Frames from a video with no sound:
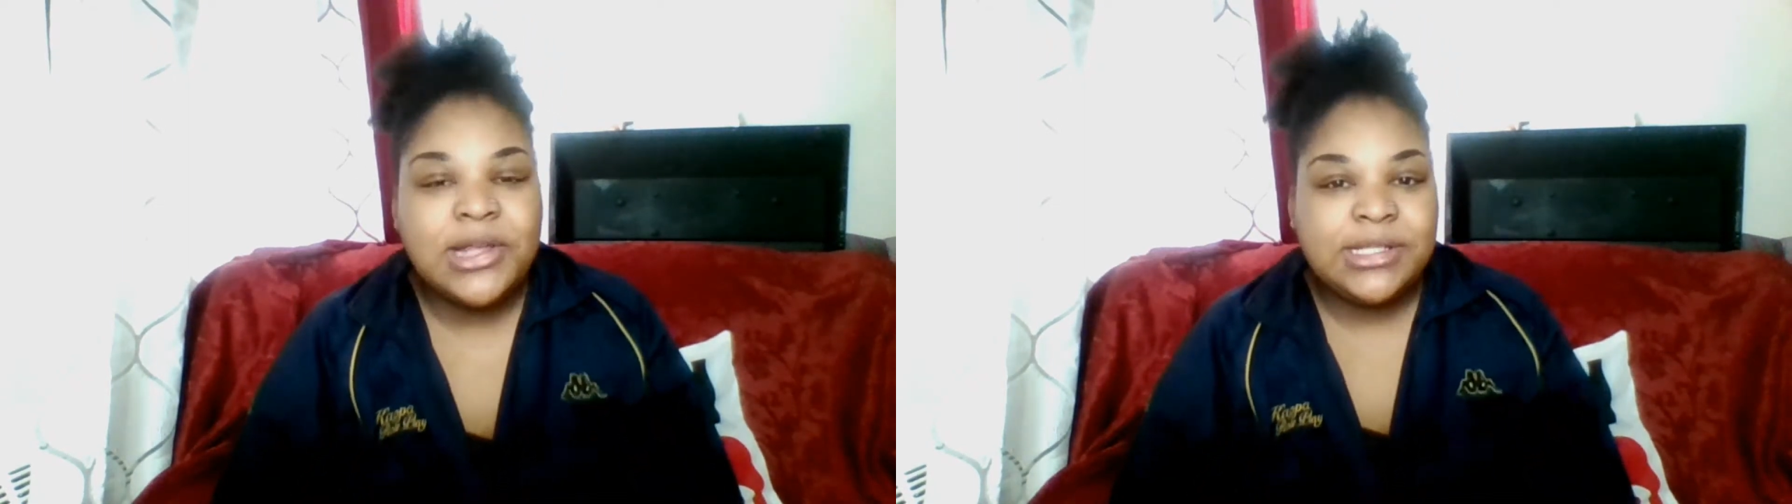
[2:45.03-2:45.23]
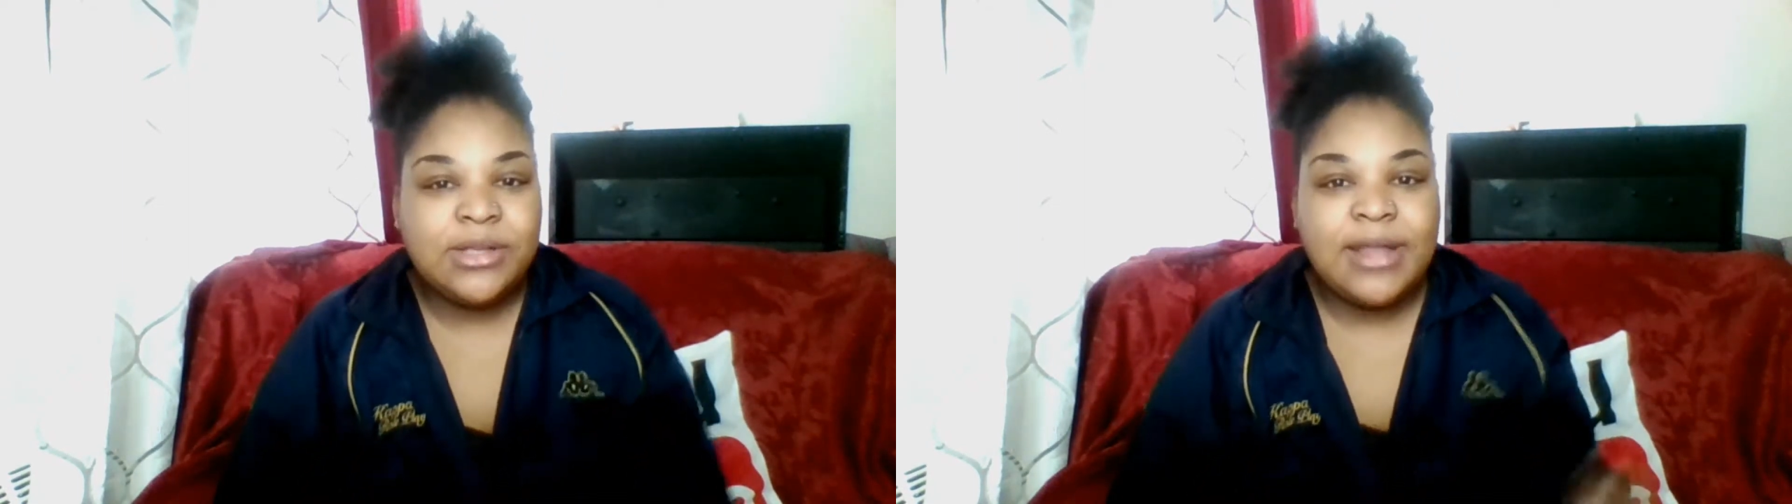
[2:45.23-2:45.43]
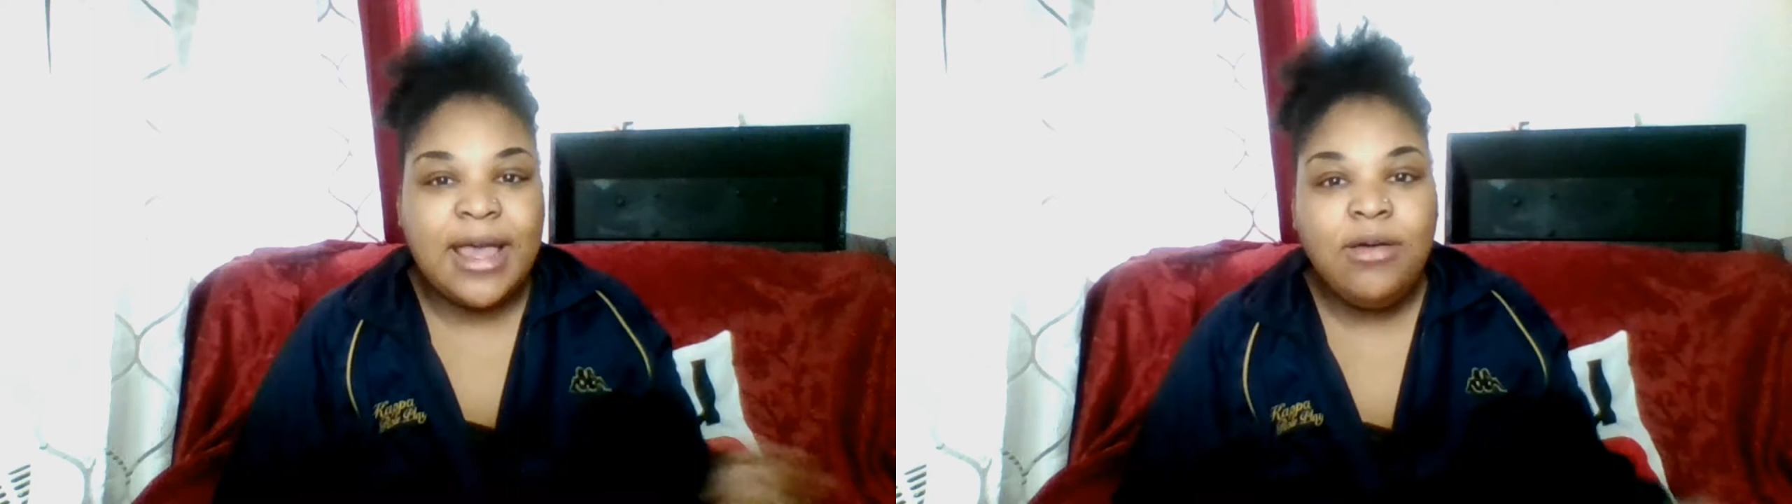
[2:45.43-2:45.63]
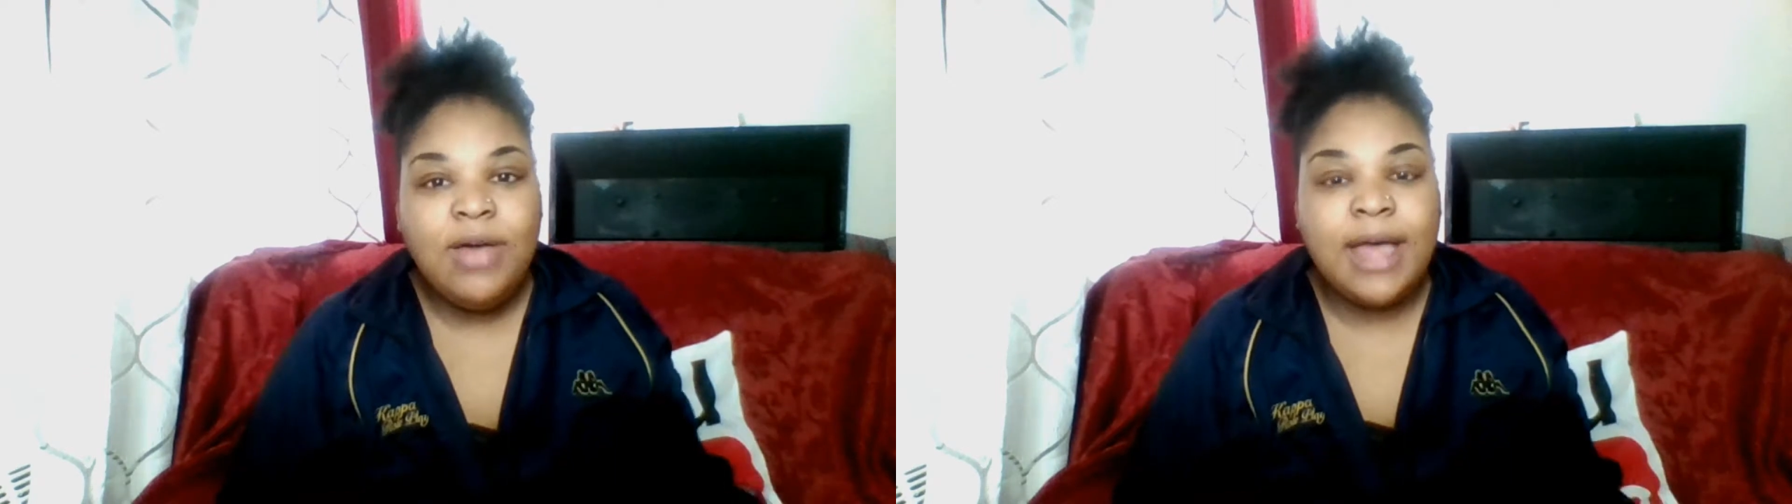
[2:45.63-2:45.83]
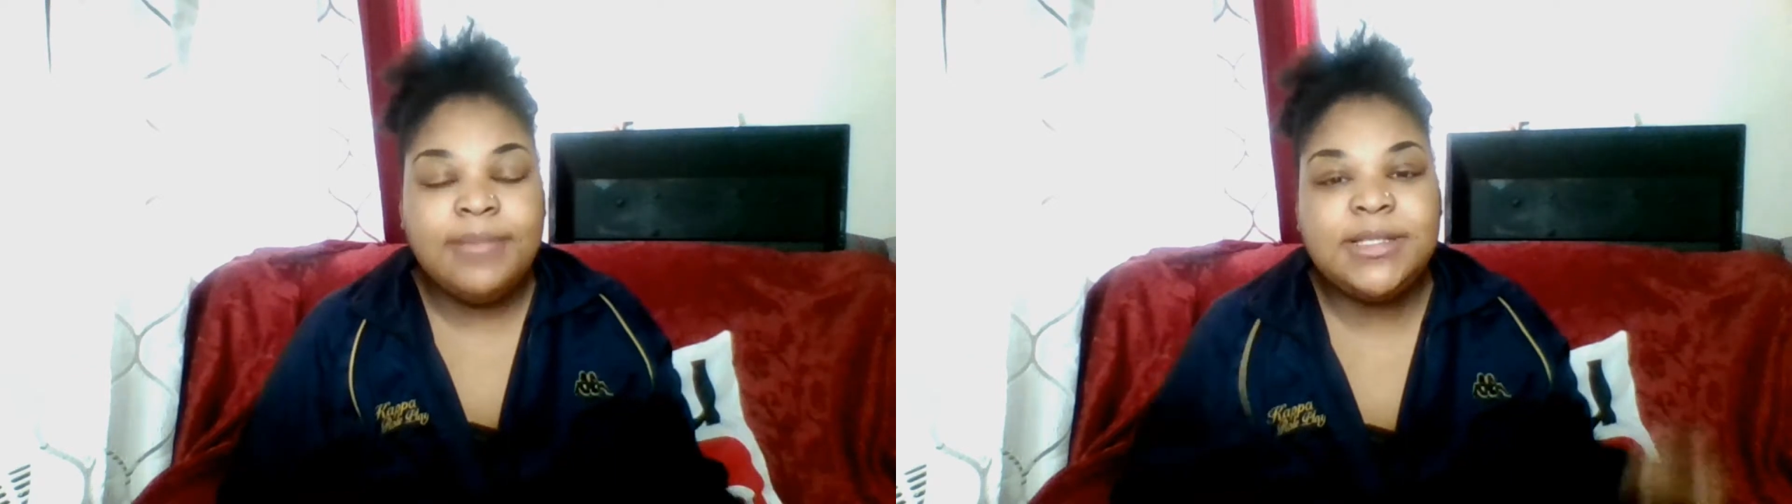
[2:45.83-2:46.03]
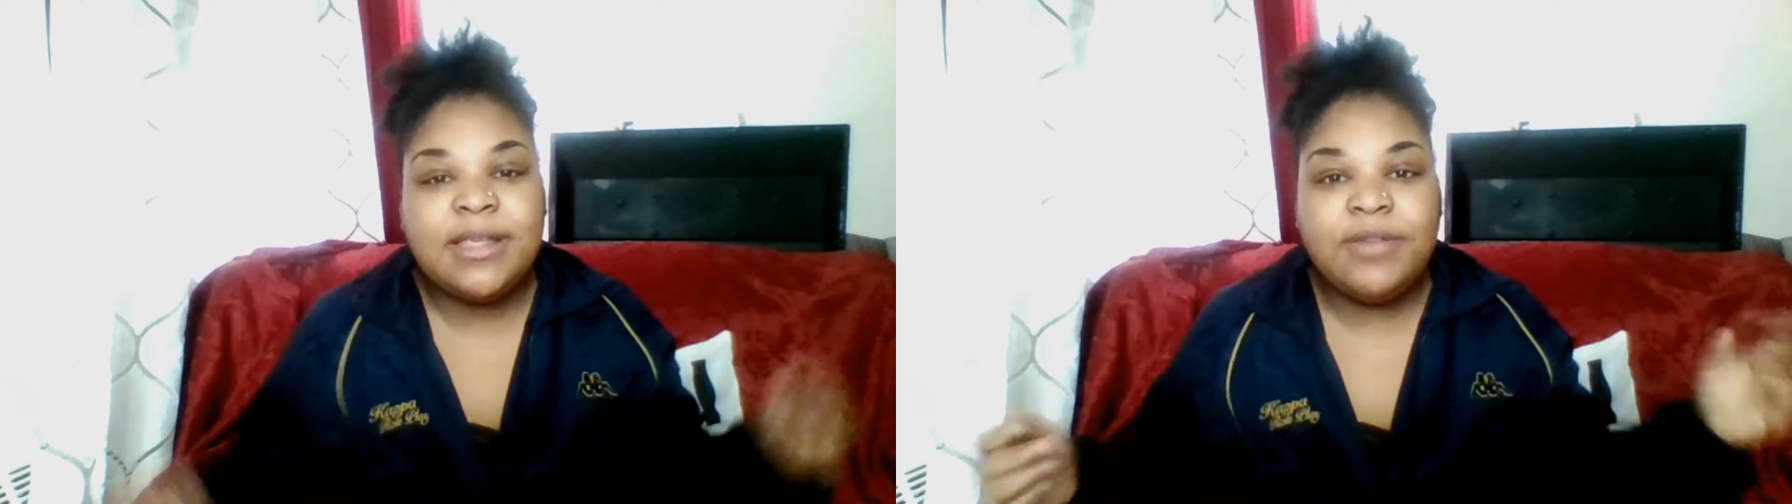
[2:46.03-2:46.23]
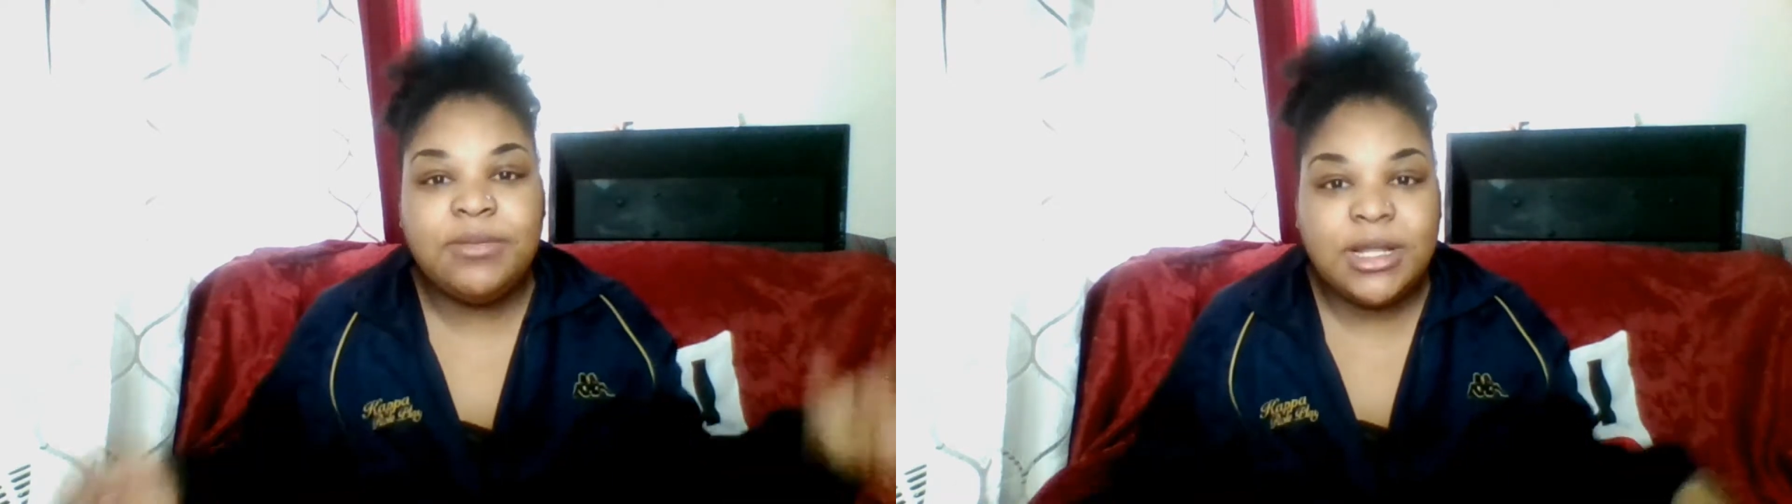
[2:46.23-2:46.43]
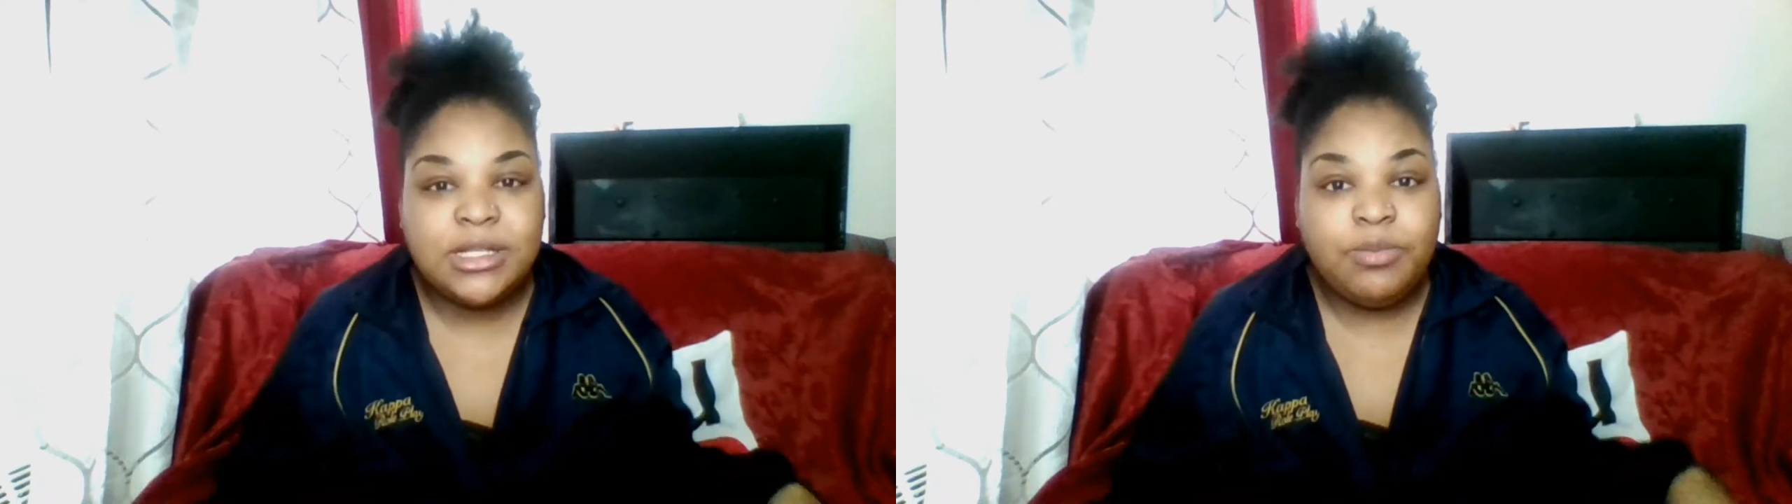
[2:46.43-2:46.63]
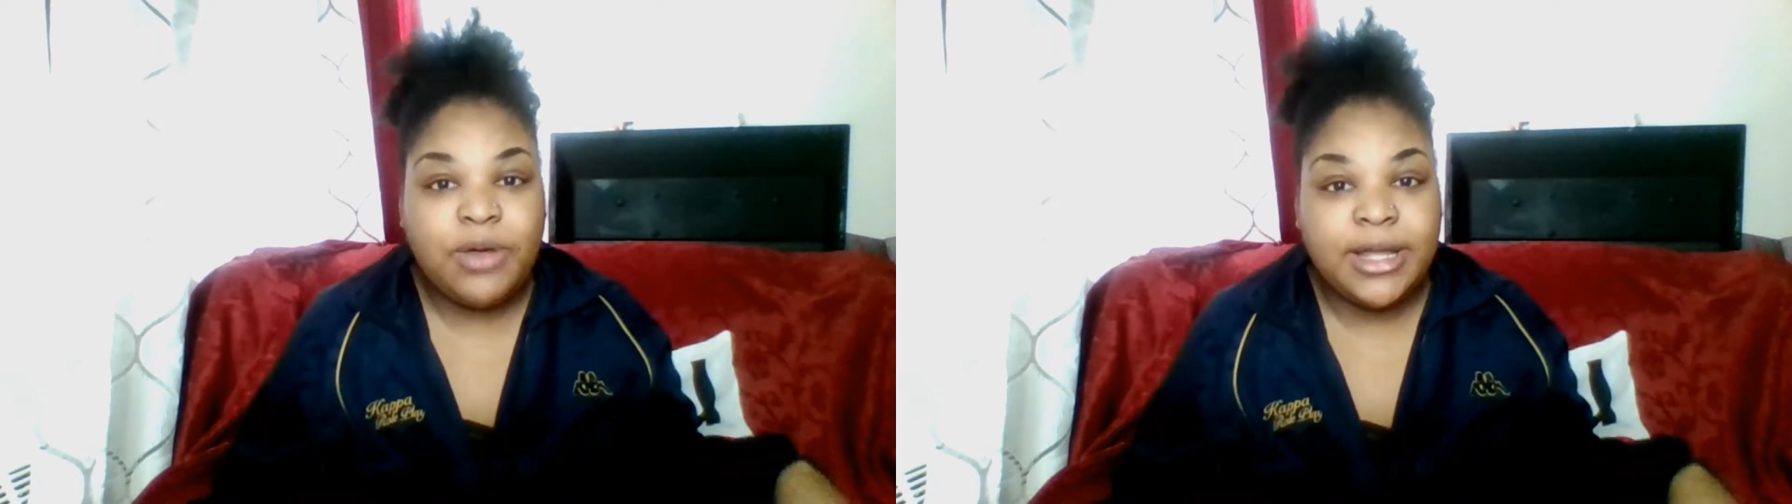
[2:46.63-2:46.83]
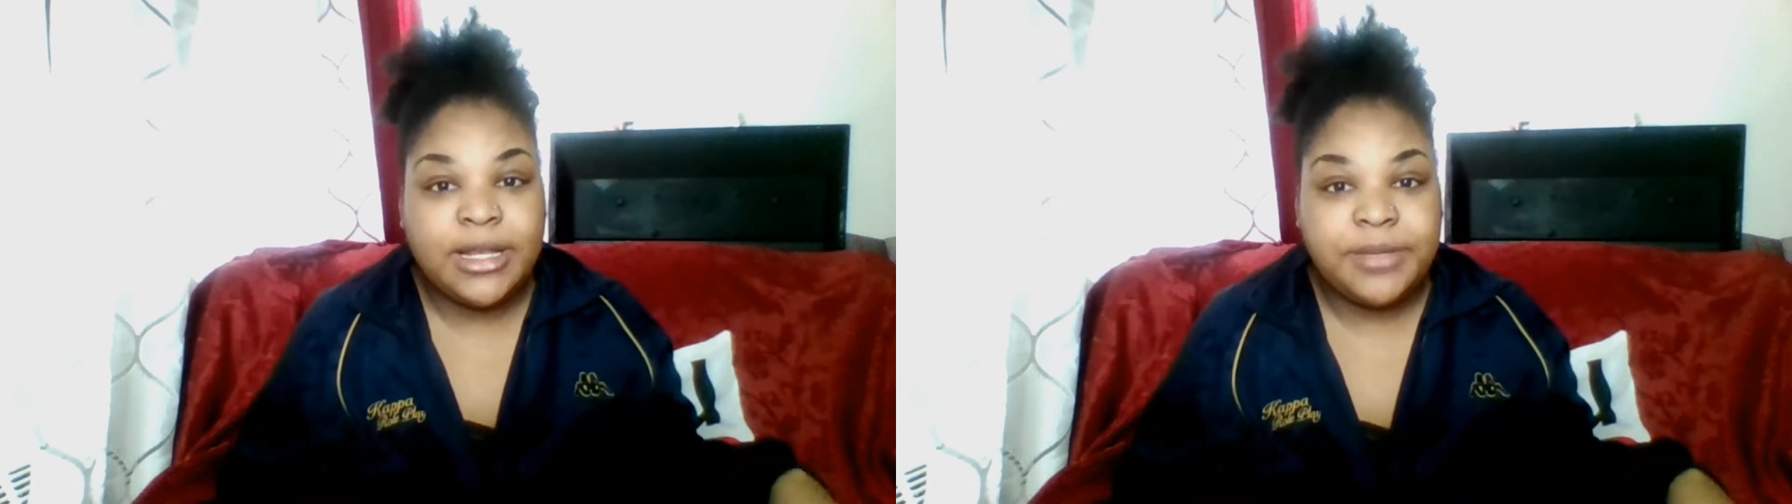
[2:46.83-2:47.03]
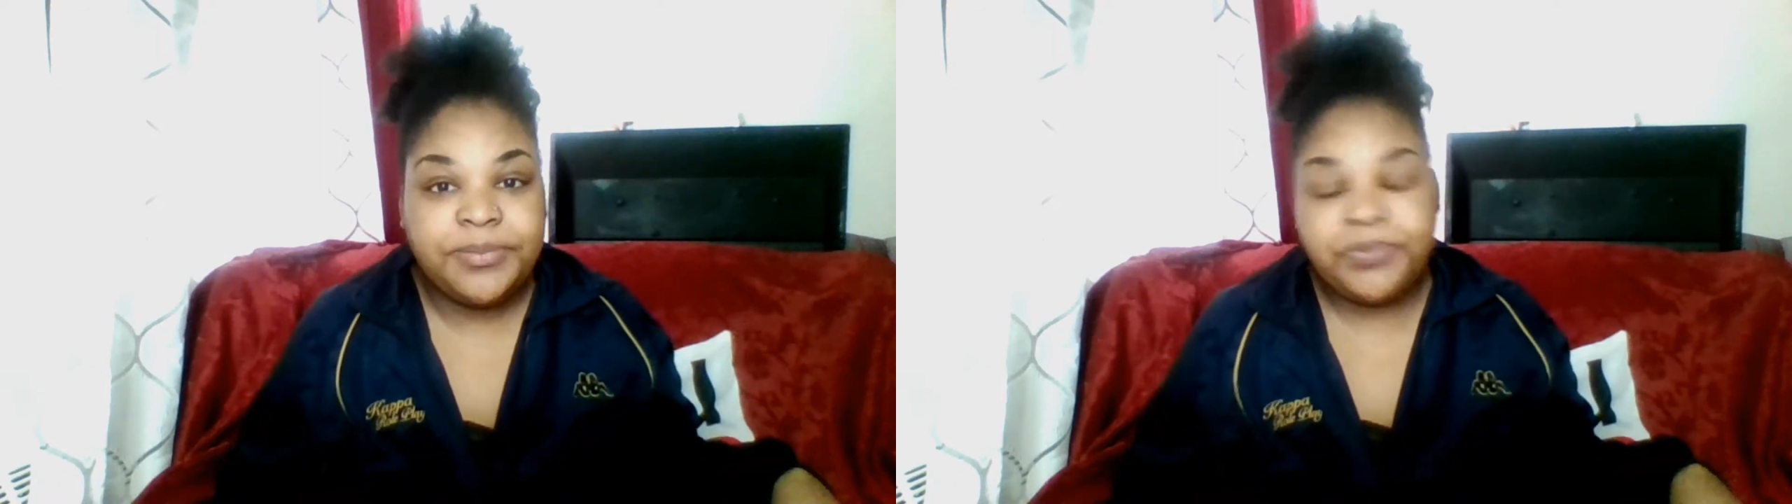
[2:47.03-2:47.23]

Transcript: So now I'm seven months pregnant.